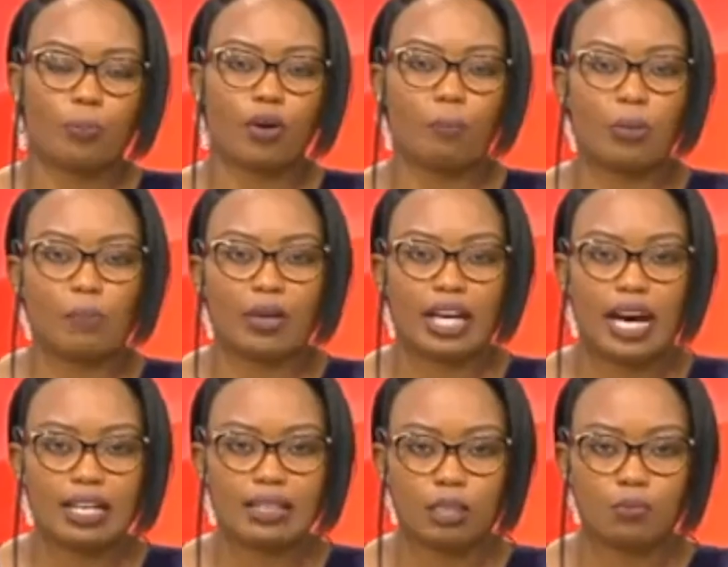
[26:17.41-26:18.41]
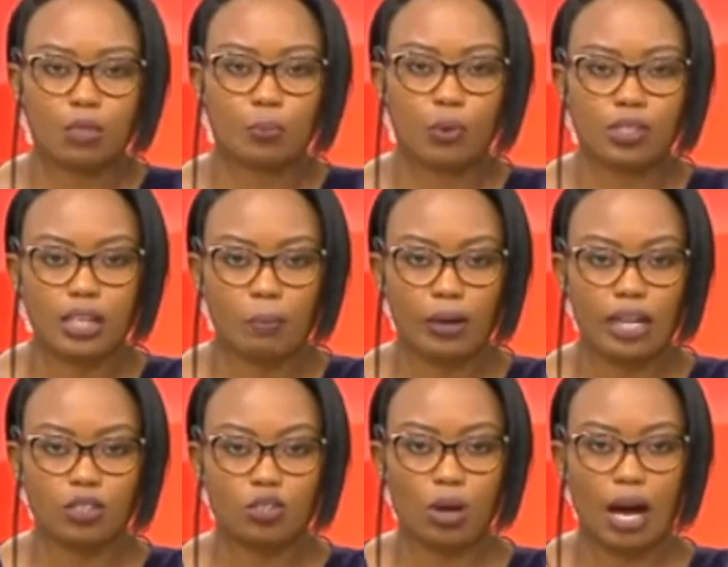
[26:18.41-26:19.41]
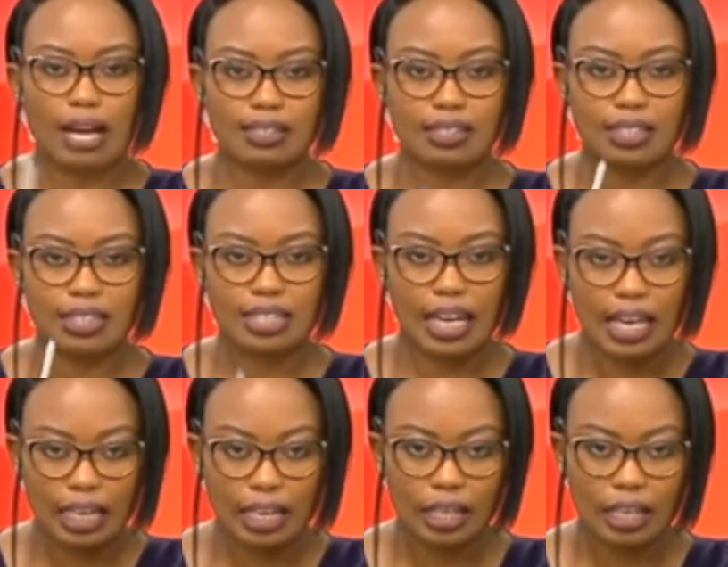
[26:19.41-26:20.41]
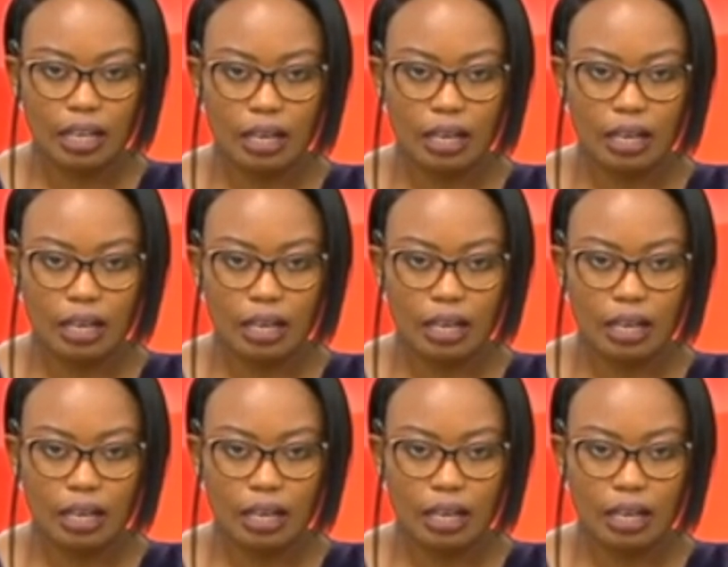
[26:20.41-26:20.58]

proper mechanisms put in place to ascertain